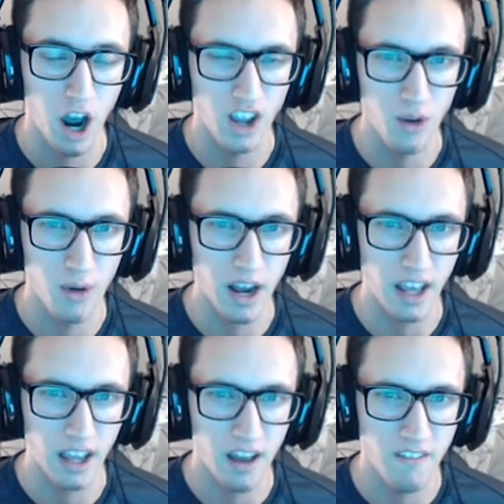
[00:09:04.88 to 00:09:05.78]
Are you
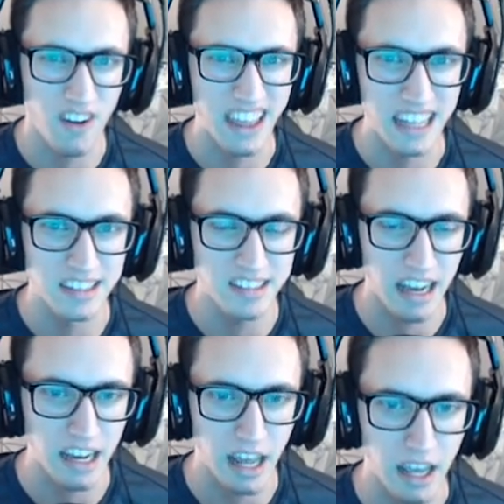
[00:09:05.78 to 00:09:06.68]
ready for the
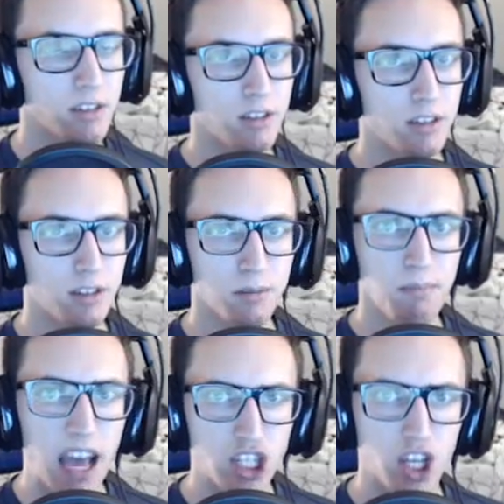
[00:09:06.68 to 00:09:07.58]
insanity?
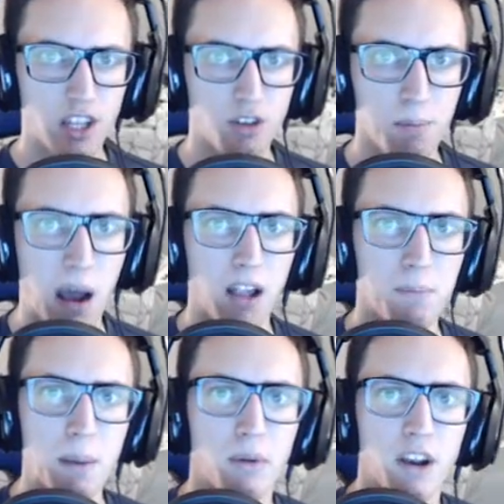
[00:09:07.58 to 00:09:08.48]
Smashing into a pile of
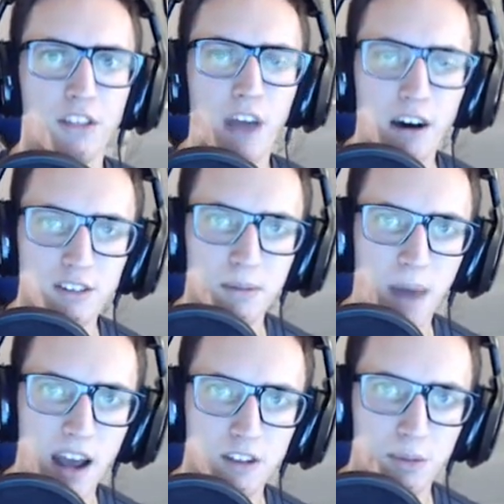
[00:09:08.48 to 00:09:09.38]
people at 1,000
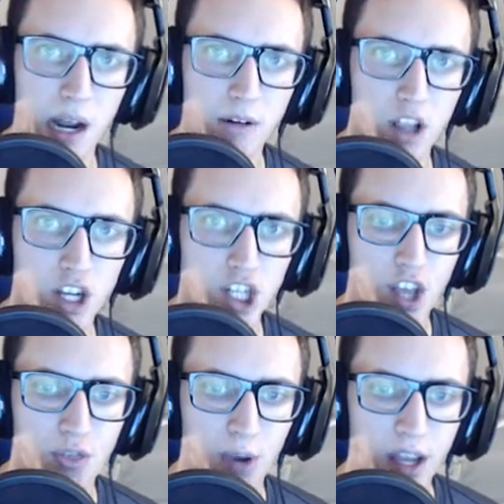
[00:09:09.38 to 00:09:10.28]
miles per hour, launching
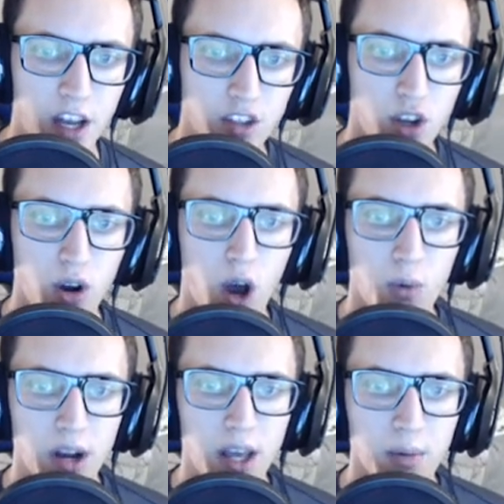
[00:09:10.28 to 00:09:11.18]
in 3, 2,
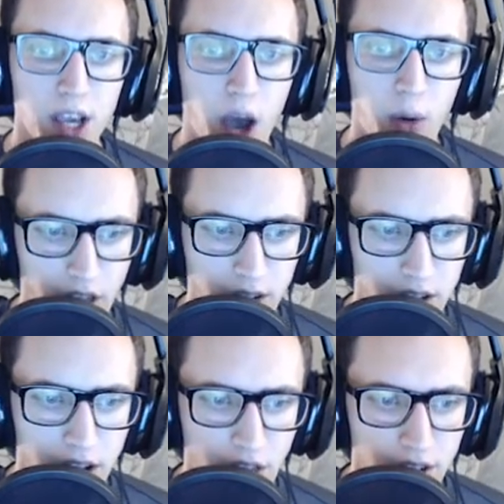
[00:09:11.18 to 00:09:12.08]
1. Here we go.
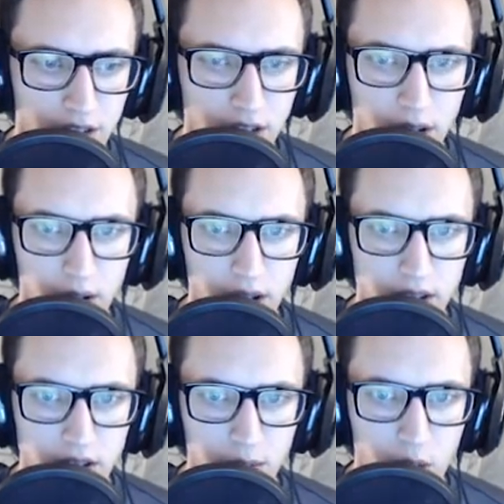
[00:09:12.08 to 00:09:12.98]
1,000, 1,000. All right,
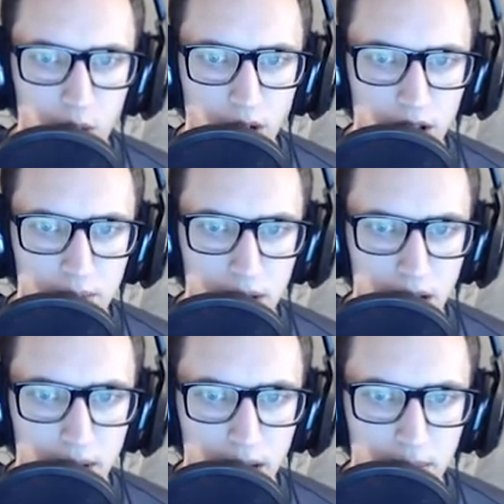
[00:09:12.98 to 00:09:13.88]
start recording. Come on,
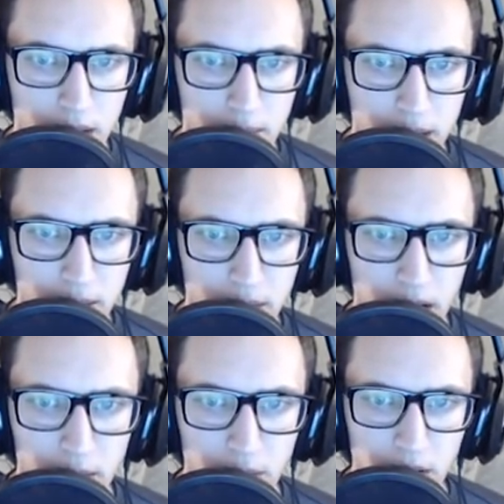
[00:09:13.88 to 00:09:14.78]
come on, come on, come on, come on.
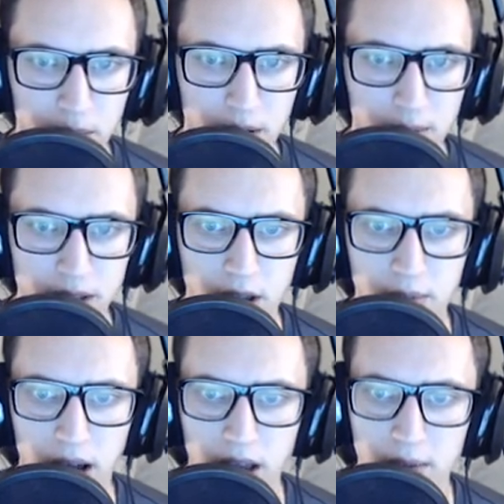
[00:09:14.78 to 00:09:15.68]
I really hope I don't miss. Come
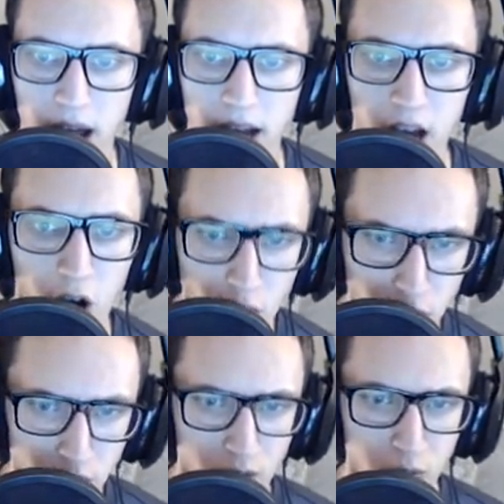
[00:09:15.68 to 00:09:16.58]
on, come on.
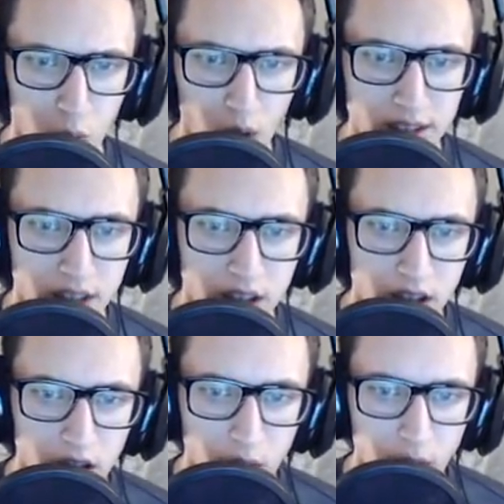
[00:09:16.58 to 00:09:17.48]
Oh, what?
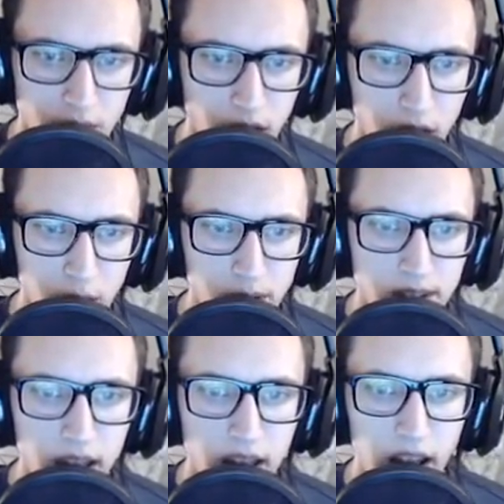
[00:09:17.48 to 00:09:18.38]
What the hell was
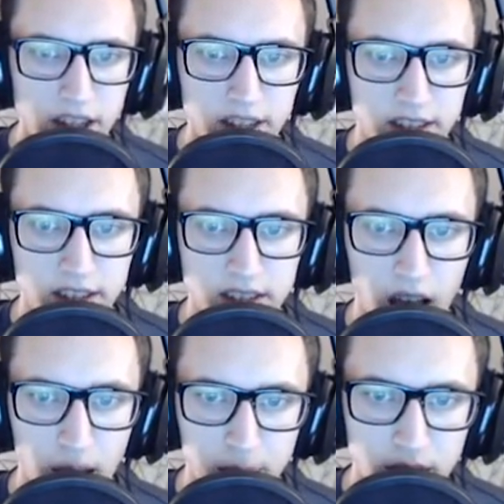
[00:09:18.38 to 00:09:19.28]
that? I just
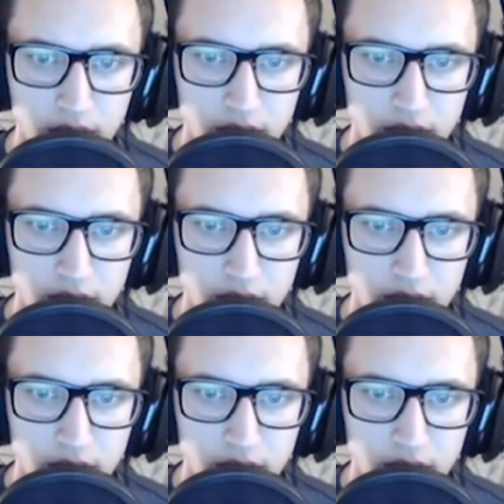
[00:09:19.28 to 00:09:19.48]
stopped.